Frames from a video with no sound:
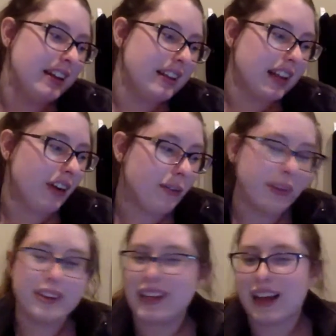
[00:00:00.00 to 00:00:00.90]
they don't
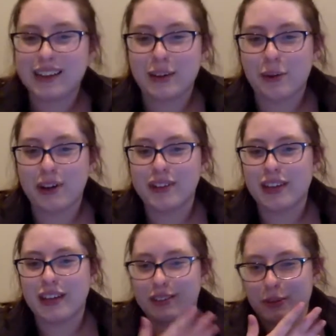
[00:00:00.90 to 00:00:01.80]
really exactly work
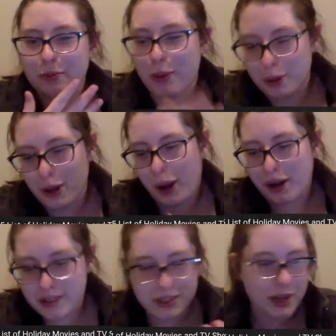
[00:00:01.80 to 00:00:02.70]
together, but you kind of
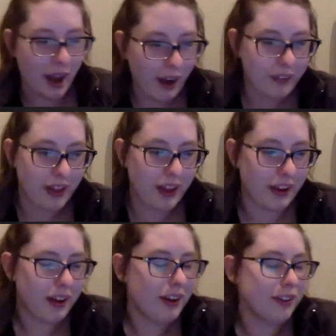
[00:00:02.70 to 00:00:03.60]
see how they
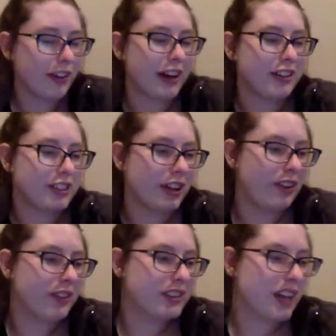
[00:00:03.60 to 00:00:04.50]
gradually
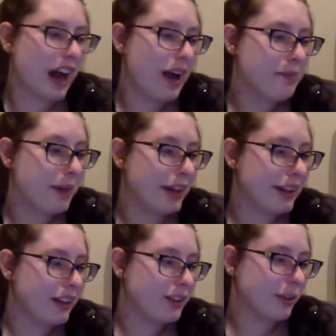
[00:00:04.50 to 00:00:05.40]
over time make
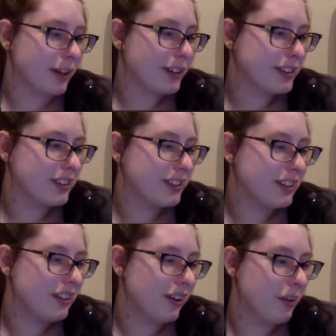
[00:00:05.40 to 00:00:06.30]
things worse
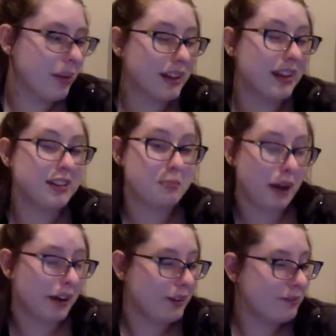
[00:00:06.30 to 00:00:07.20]
or make things
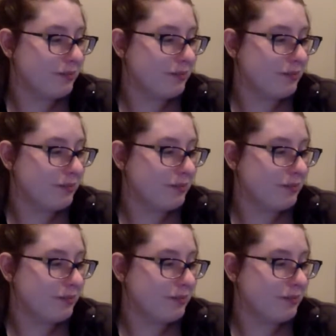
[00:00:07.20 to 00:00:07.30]
better.